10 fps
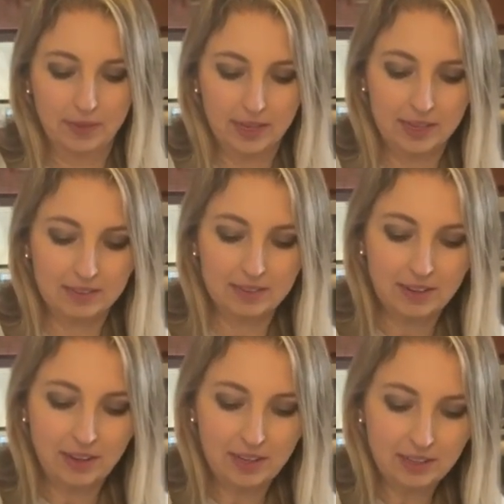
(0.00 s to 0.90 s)
It is
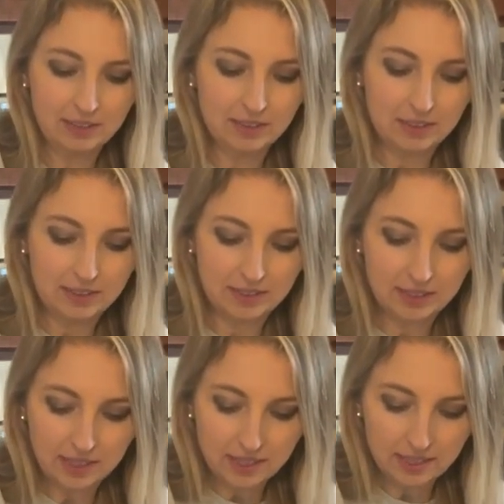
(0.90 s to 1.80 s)
not
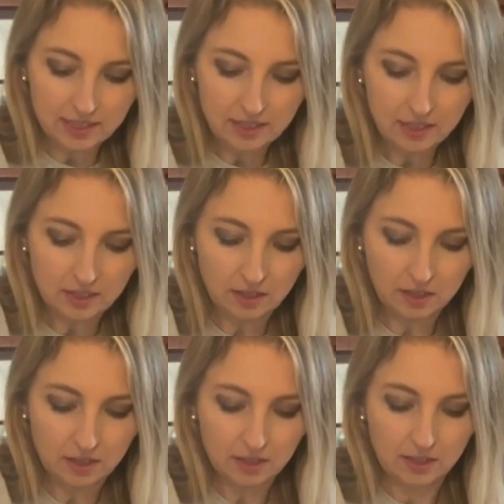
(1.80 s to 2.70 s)
sticky.
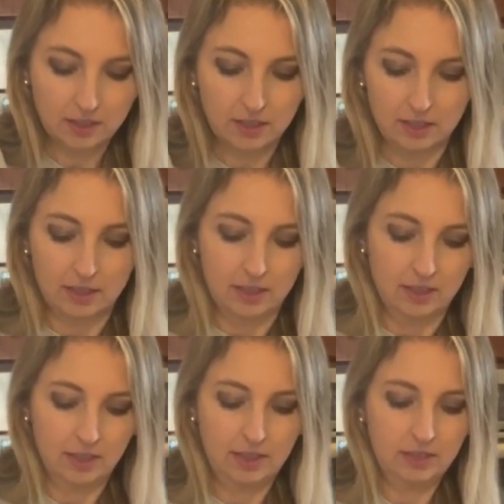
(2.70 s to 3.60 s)

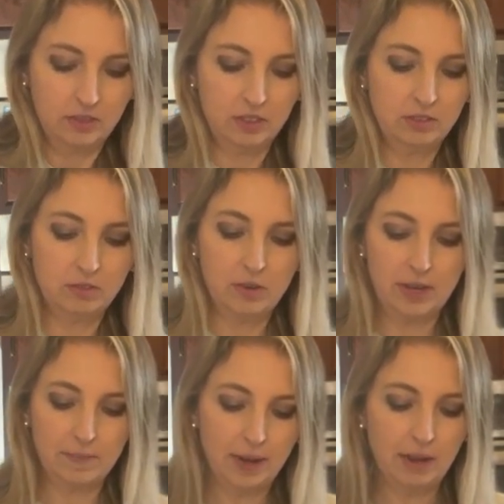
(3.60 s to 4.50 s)
It is just the
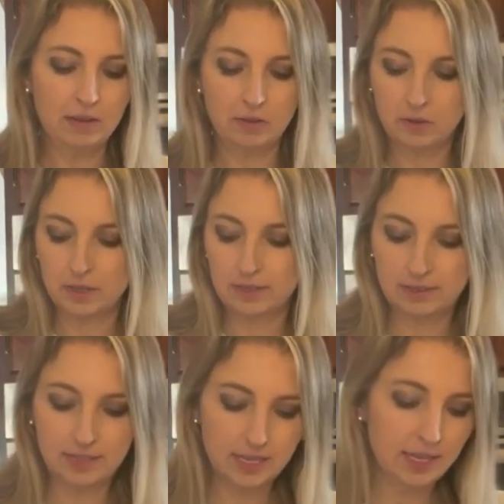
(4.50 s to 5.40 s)
right amount. We're going to
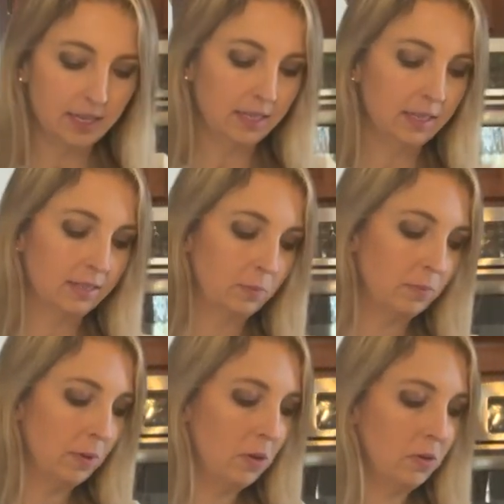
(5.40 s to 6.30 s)
stick it into this
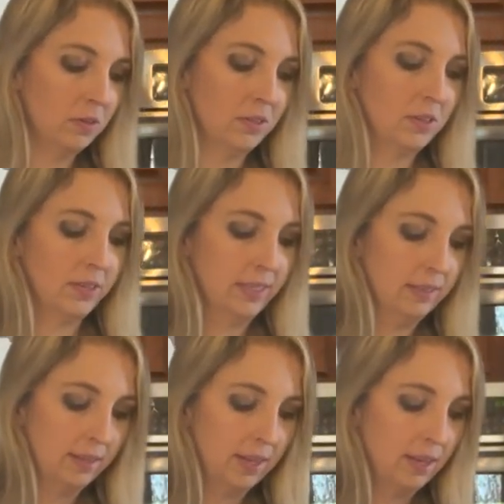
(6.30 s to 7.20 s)
bowl so you can
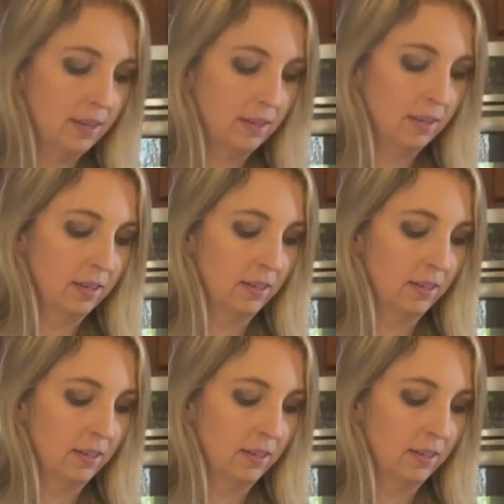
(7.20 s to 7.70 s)
see it.